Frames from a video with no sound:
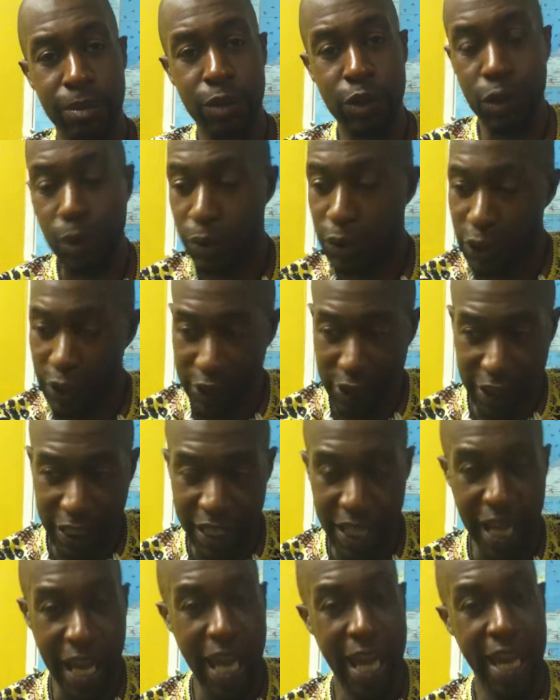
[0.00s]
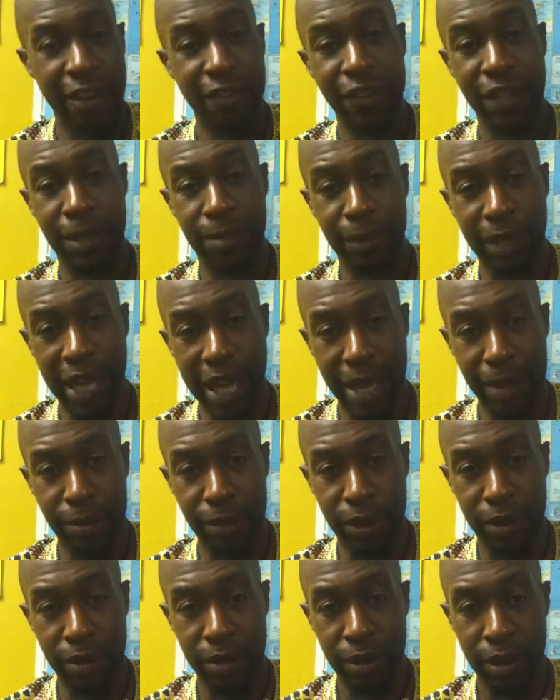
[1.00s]
So since they have them
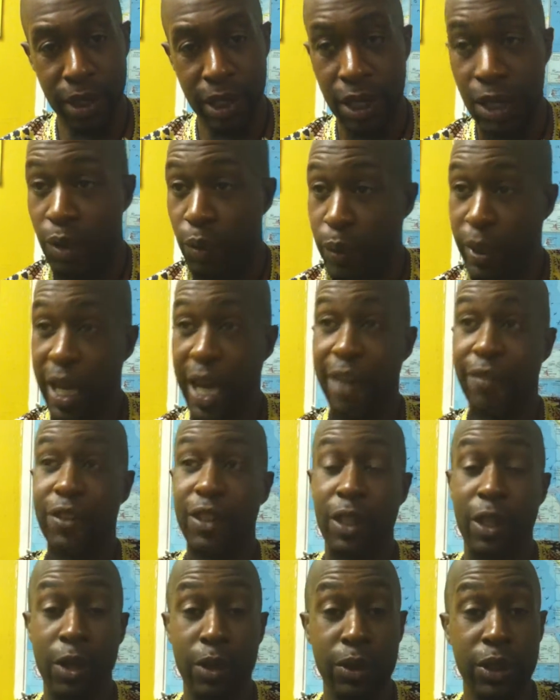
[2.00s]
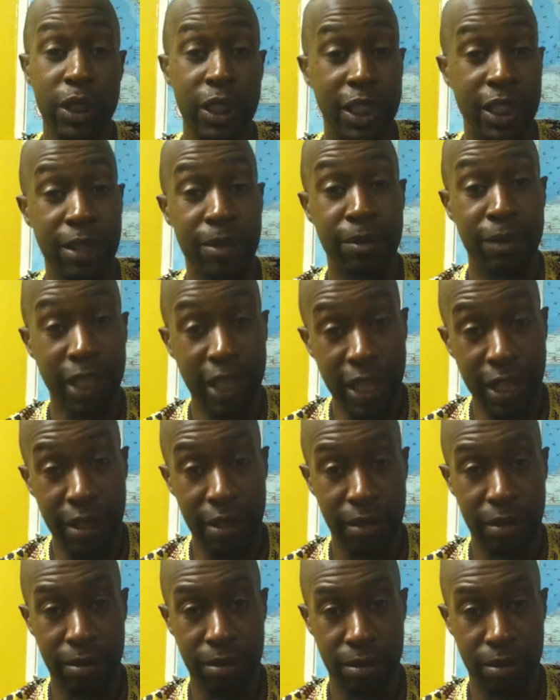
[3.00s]
captured, we have to go to them there